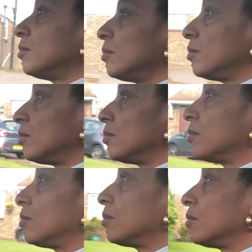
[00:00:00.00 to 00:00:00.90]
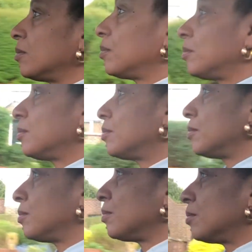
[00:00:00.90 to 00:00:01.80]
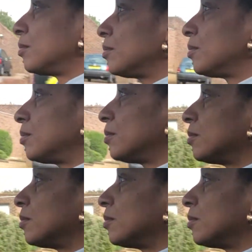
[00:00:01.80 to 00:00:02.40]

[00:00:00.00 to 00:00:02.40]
I suppose it was just much harder than